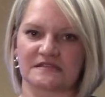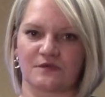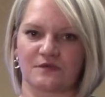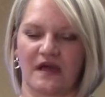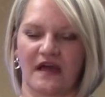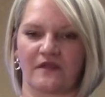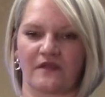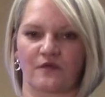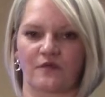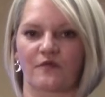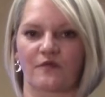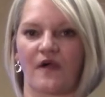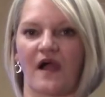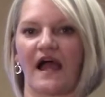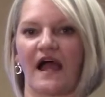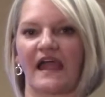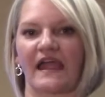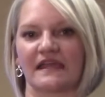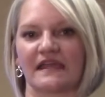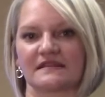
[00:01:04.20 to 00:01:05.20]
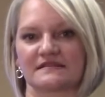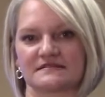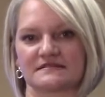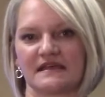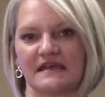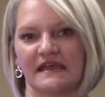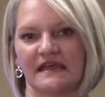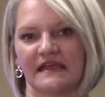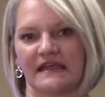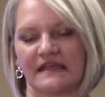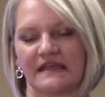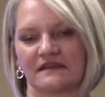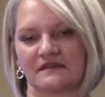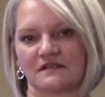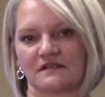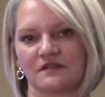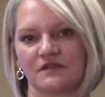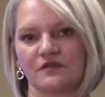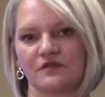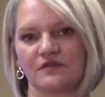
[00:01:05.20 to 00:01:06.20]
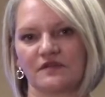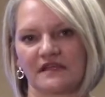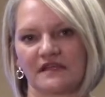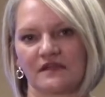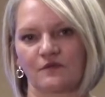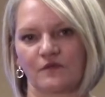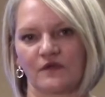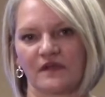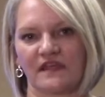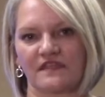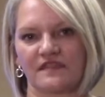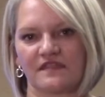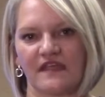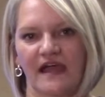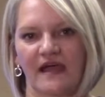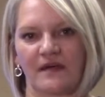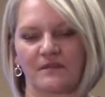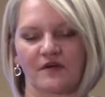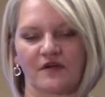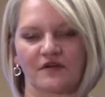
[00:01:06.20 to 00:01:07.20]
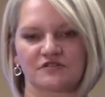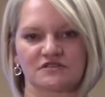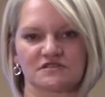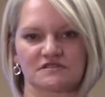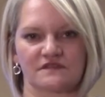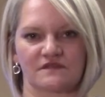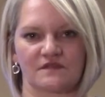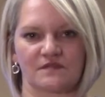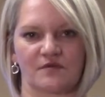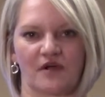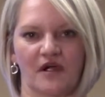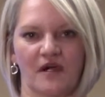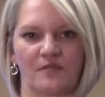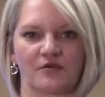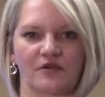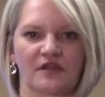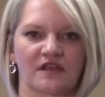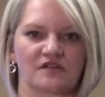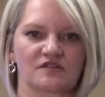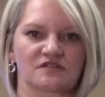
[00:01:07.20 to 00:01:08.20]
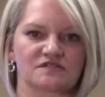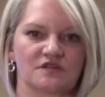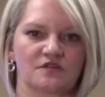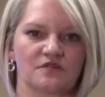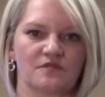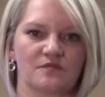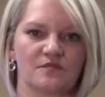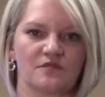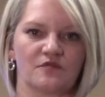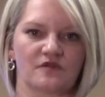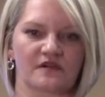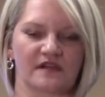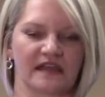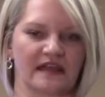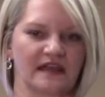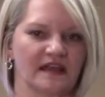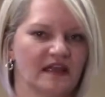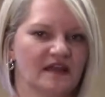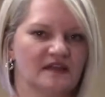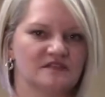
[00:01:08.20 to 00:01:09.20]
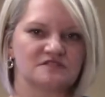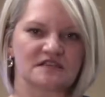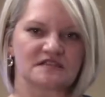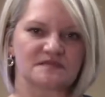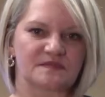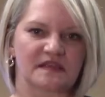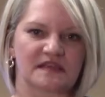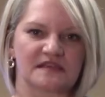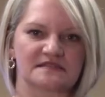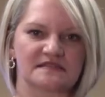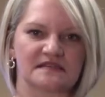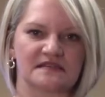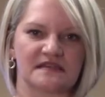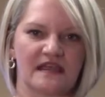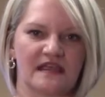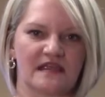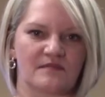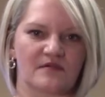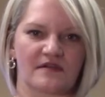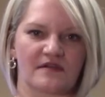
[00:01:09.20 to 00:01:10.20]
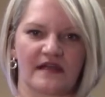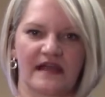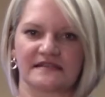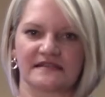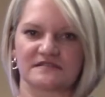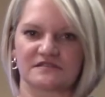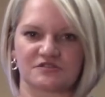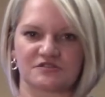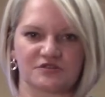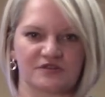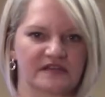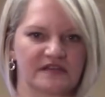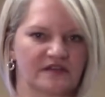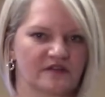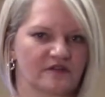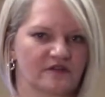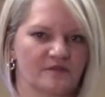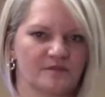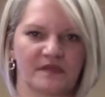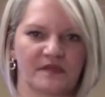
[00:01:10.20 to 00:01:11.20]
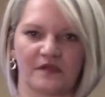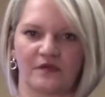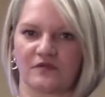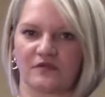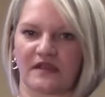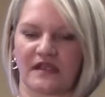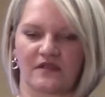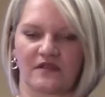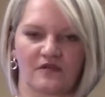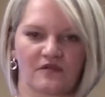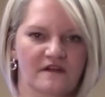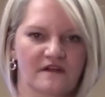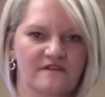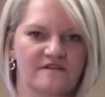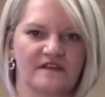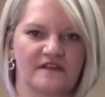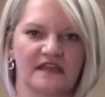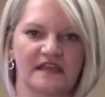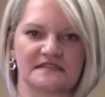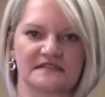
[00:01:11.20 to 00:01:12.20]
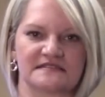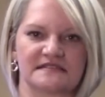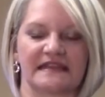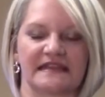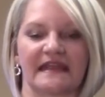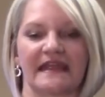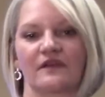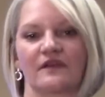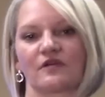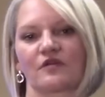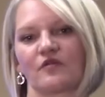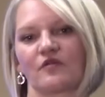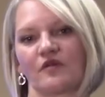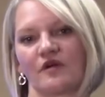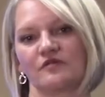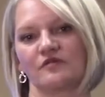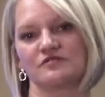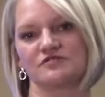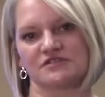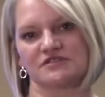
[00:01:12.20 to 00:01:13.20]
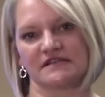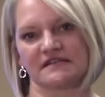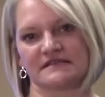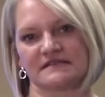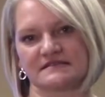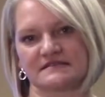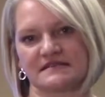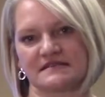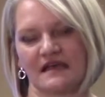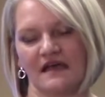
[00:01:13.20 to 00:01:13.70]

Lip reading: why the rights included with that purchase of the property are so important. Just because the neighbor has a tree or a building or a fence that encroaches